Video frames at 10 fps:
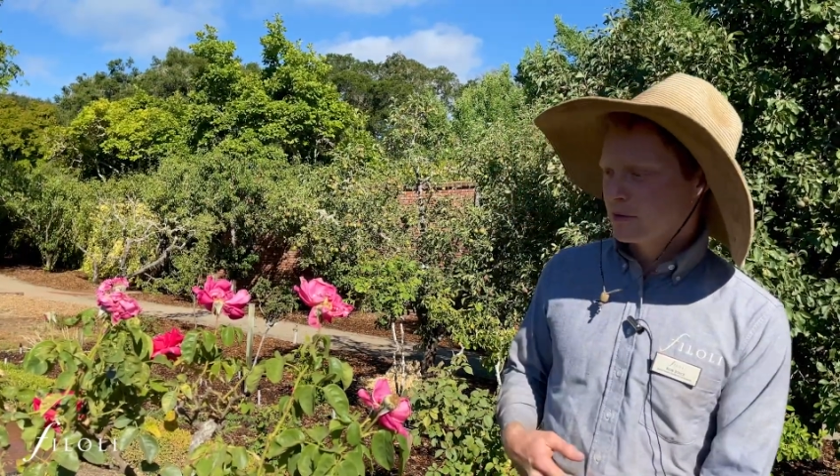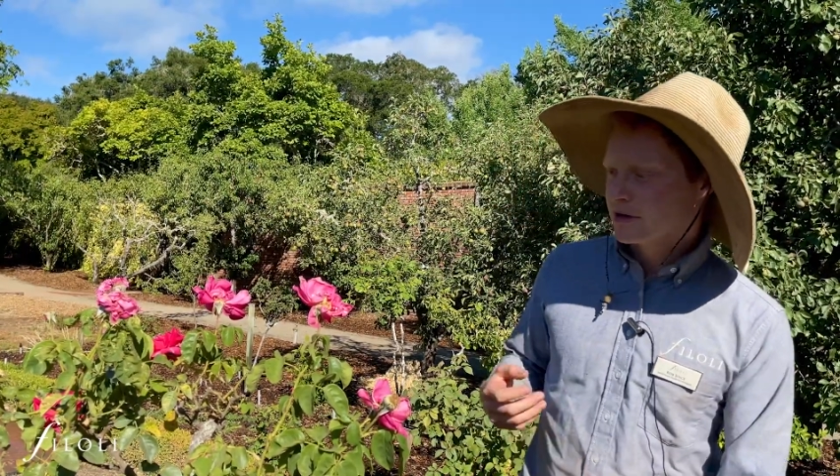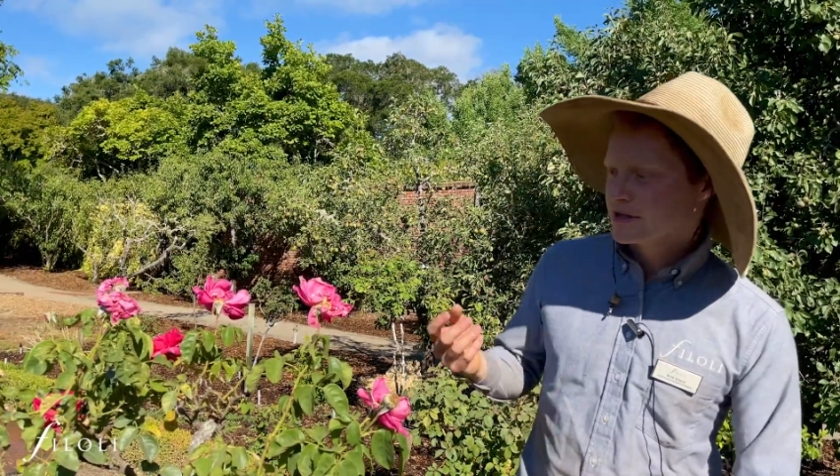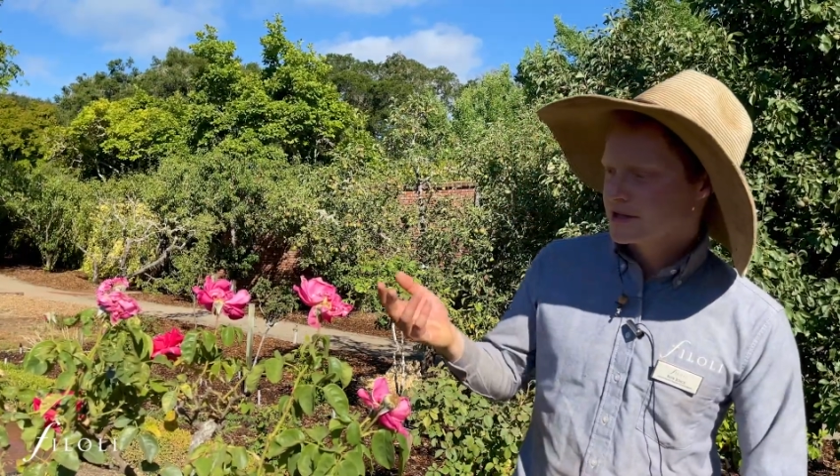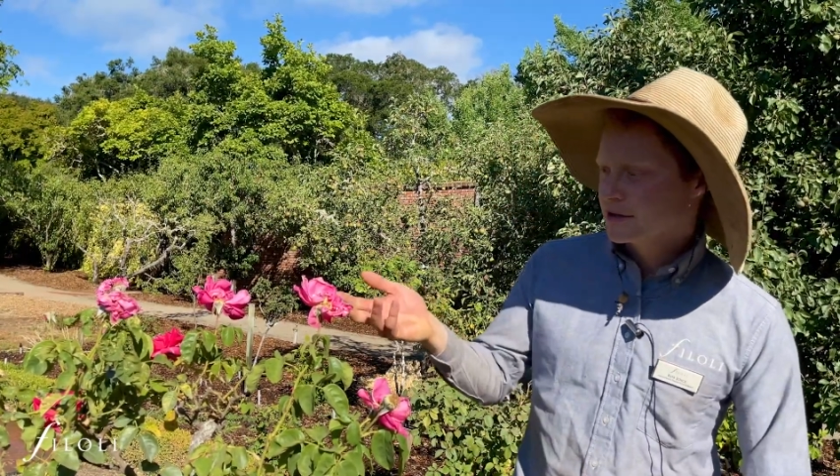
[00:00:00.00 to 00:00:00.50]

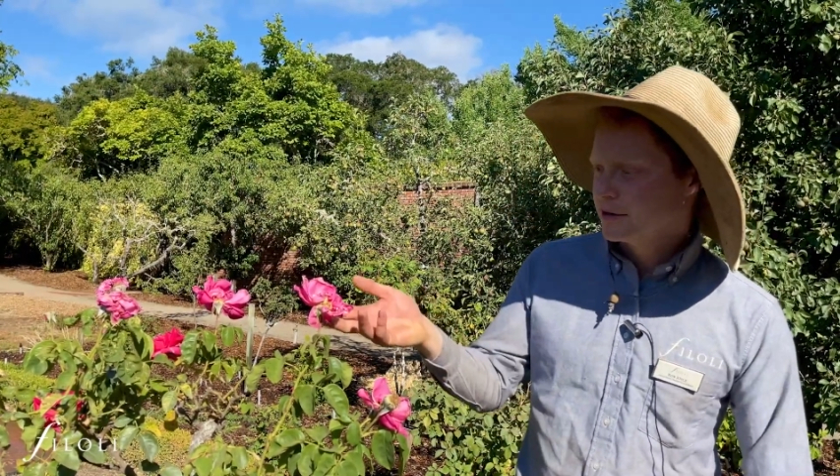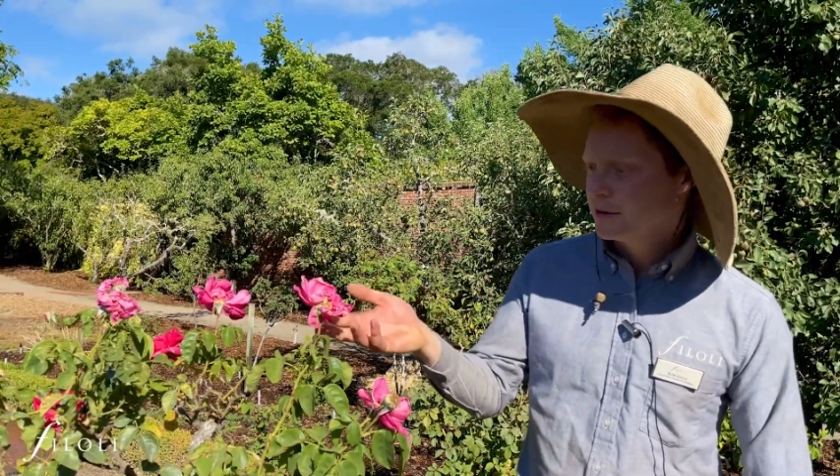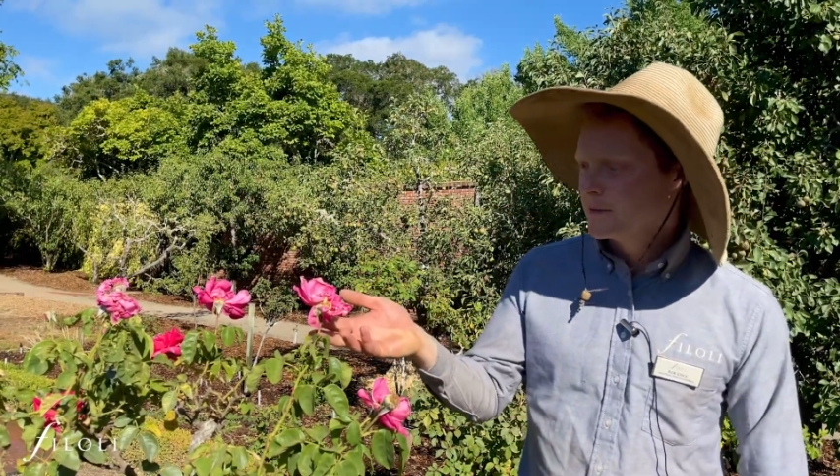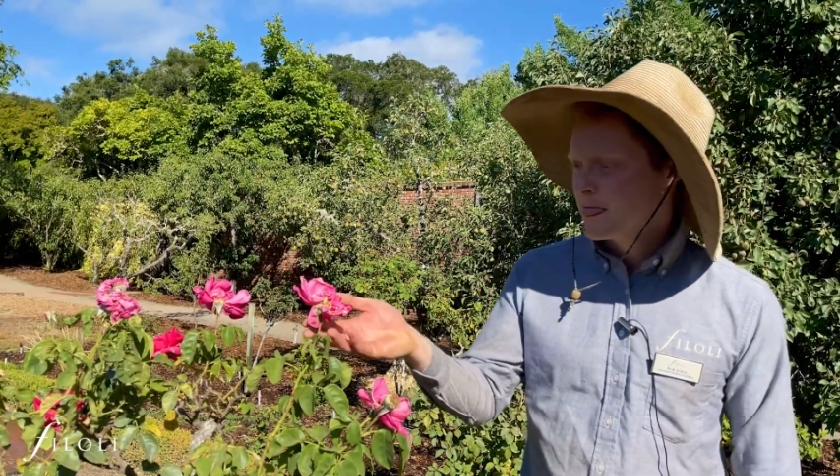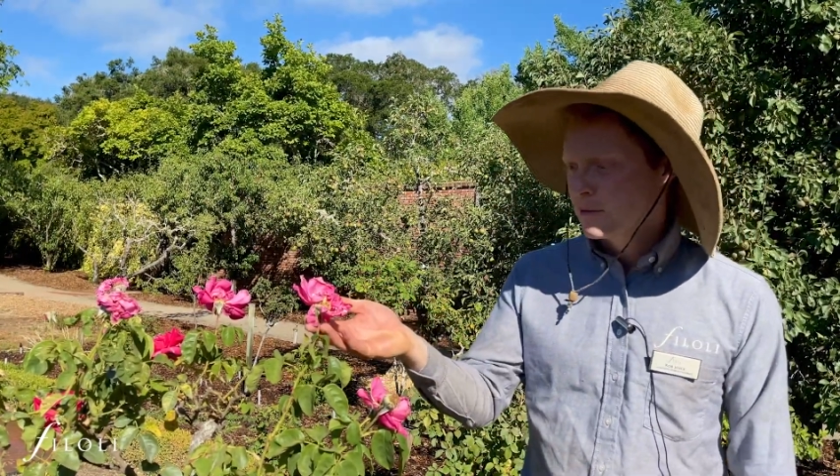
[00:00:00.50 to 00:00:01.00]
want
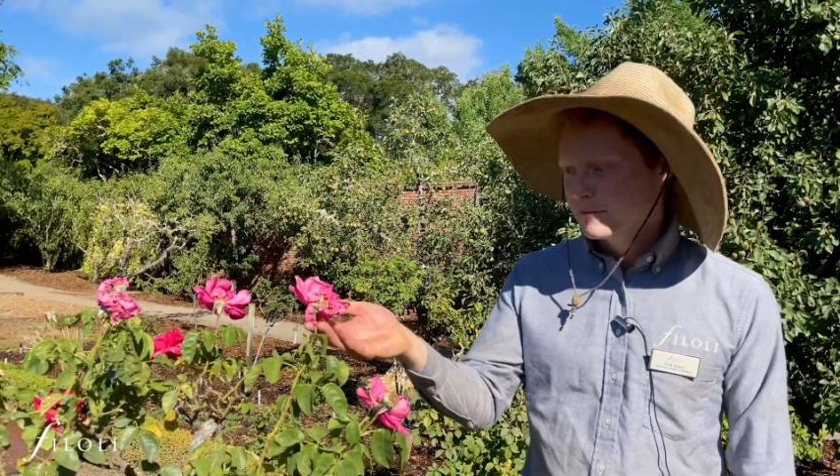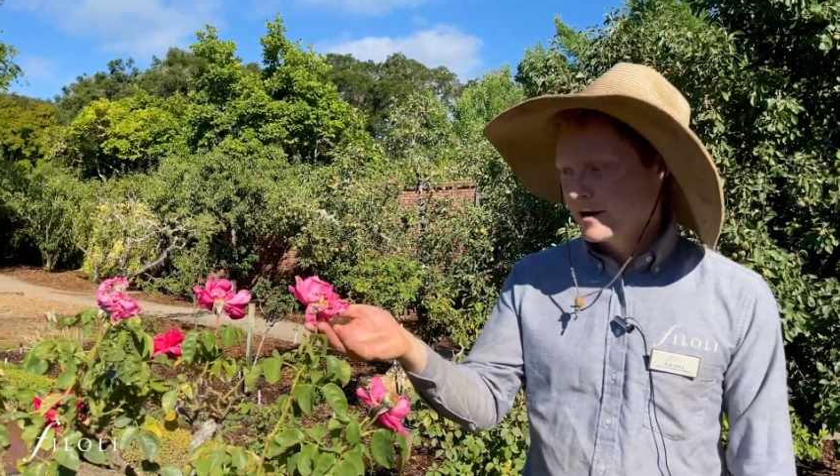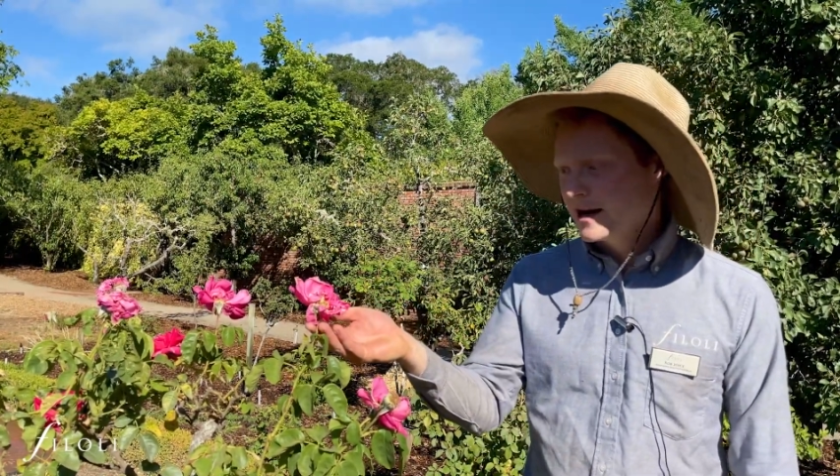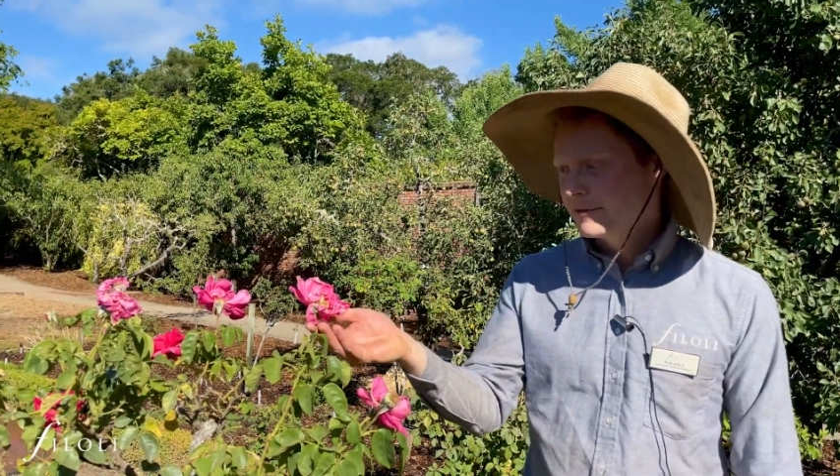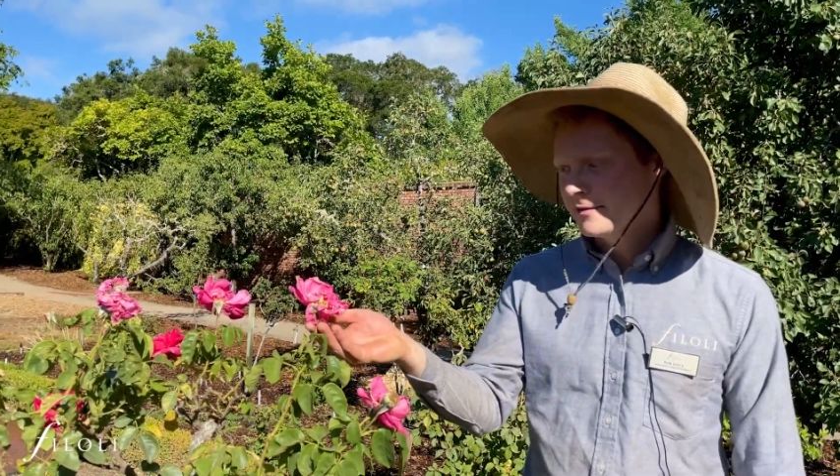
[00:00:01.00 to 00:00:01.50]
to
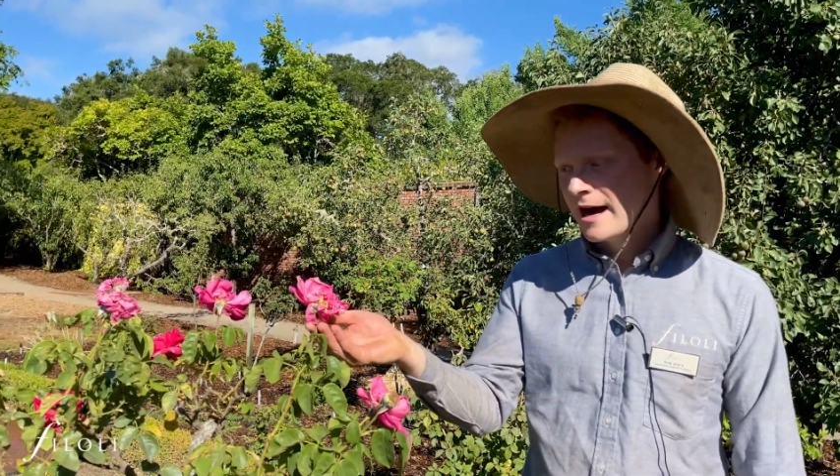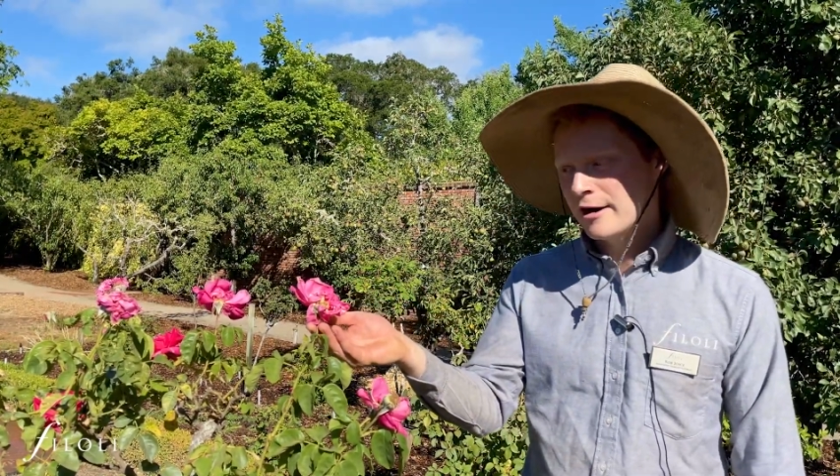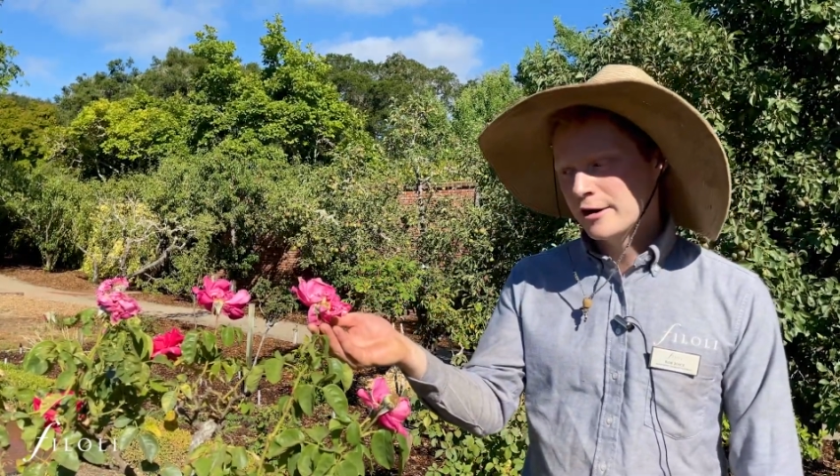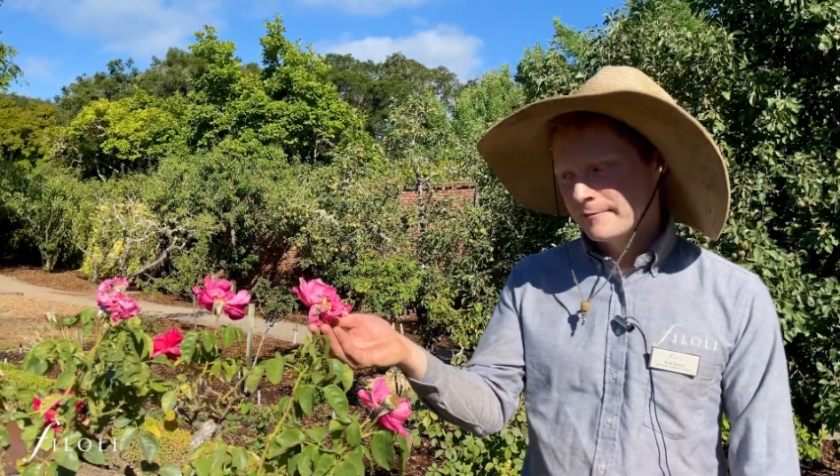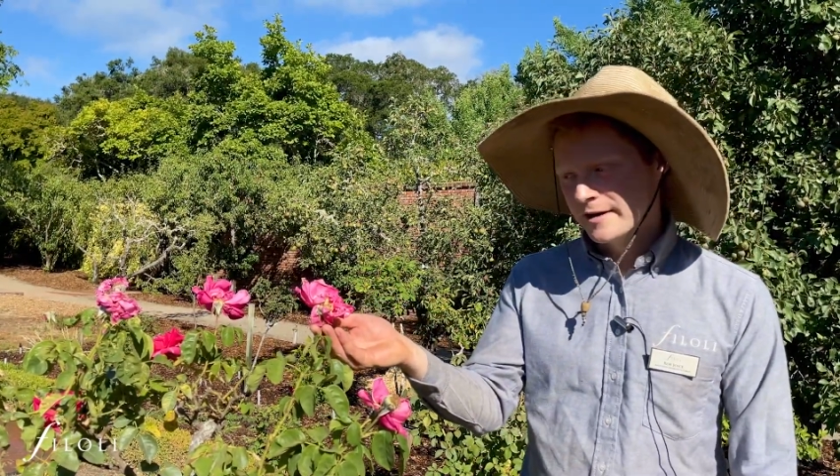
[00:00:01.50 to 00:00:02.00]
find a flower